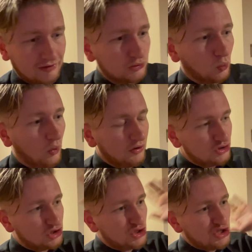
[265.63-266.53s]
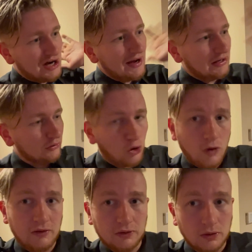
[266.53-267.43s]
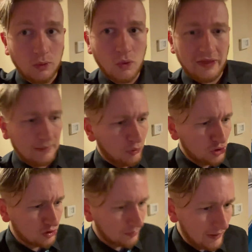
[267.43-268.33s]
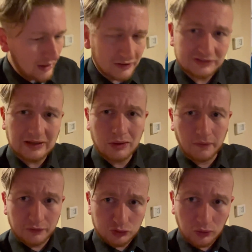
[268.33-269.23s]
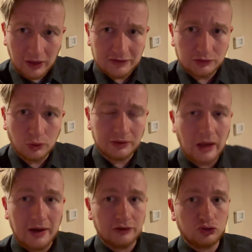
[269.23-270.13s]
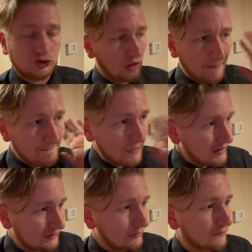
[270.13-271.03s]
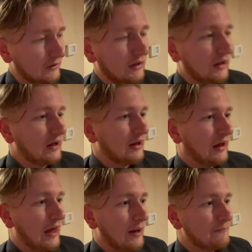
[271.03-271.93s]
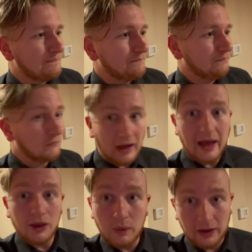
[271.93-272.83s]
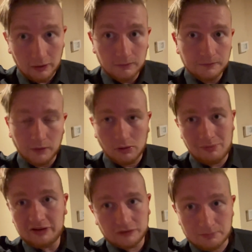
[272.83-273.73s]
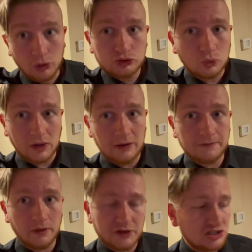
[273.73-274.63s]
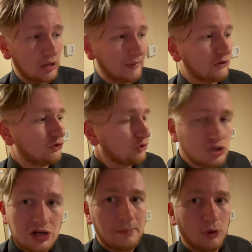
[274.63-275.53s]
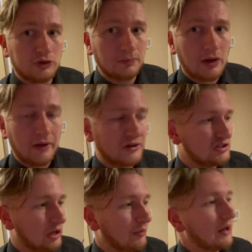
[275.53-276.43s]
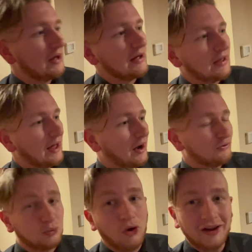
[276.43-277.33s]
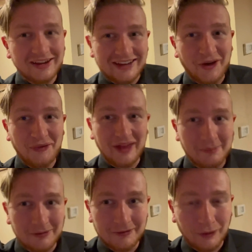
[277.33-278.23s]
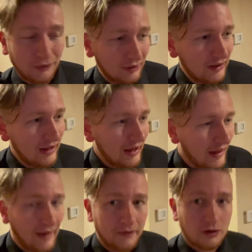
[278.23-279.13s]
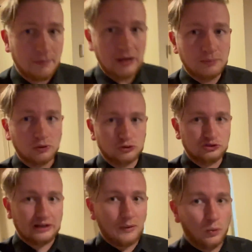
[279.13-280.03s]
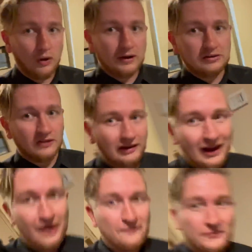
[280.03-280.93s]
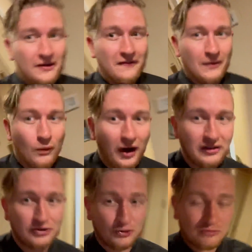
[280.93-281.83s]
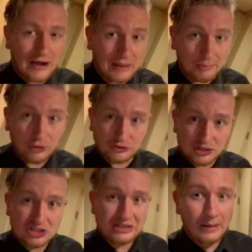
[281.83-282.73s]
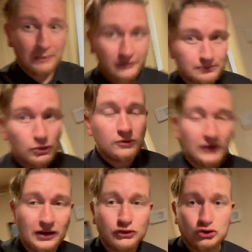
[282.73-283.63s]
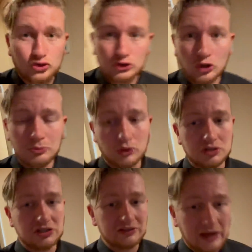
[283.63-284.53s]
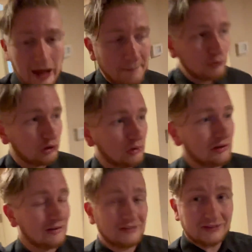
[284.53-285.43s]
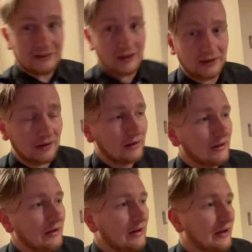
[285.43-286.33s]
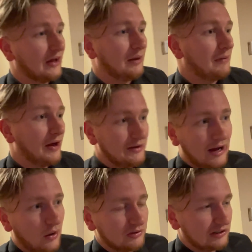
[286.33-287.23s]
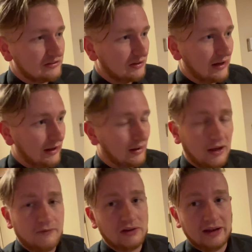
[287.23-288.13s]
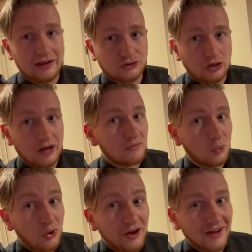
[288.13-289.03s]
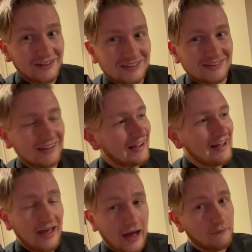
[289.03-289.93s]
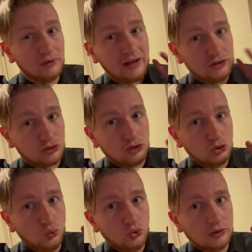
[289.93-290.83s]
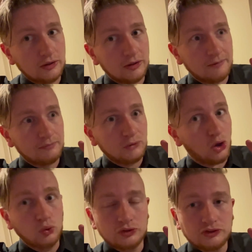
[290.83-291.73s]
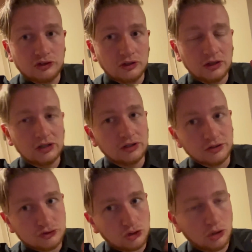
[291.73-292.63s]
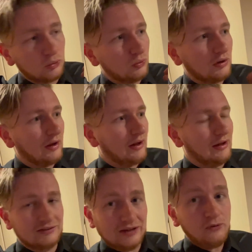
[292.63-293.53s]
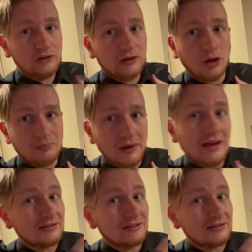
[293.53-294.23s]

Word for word: It's one giant corridor where they push all the pallets down, all the suitcases go down. It's just a massive um, highway or a massive motorway for the ship. It's such an important part of the ship. And I was walking down there before and there are people just like walking to the left and then they're walking to the right because the ship is moving so much. It's absolutely insane. Um, and now it's late at night. I feel like it's got even worse. I've only had two Cokes. So it's definitely not me.